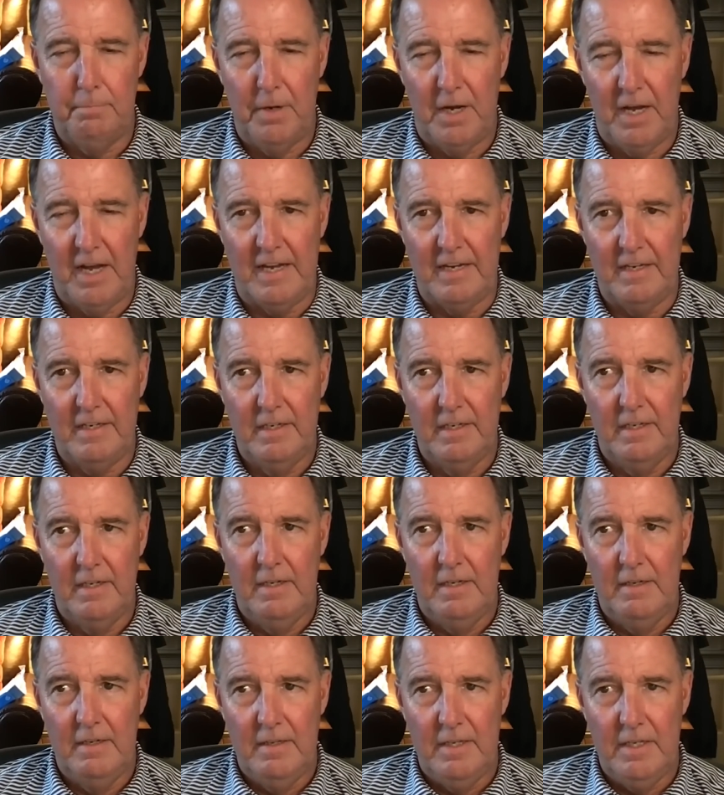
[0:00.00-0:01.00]
But,
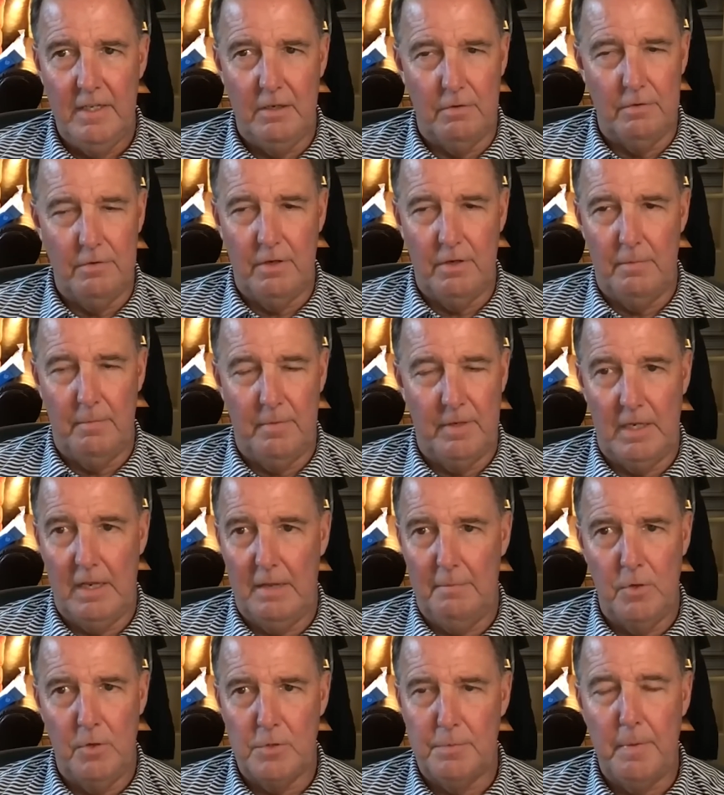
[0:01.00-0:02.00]
I mean,
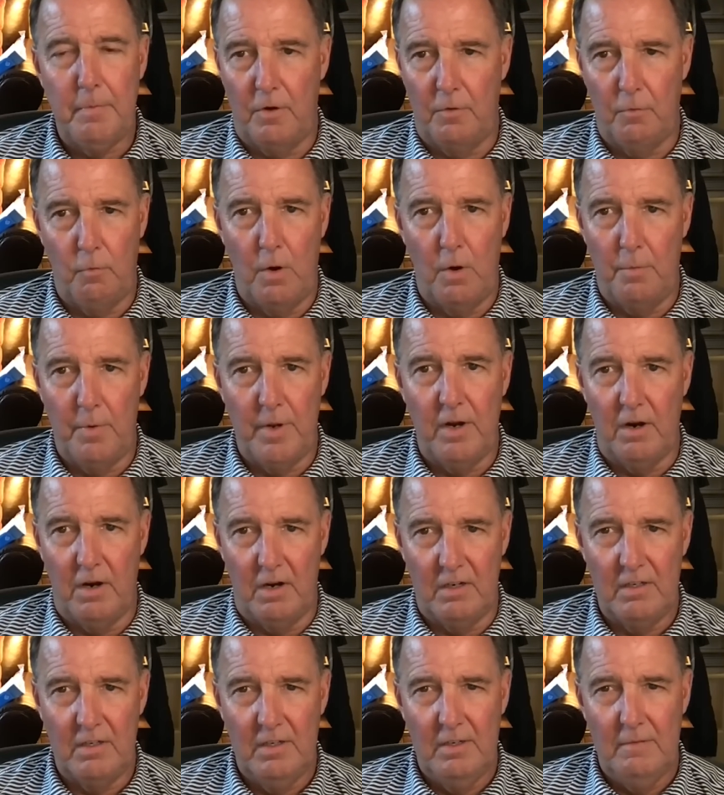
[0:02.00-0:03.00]
most people aren't where we
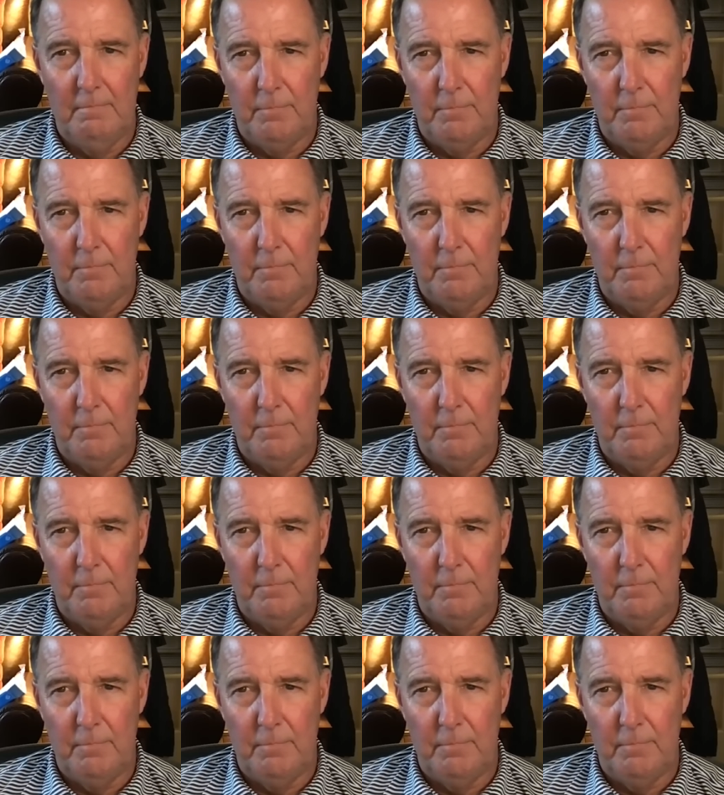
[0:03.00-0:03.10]
are.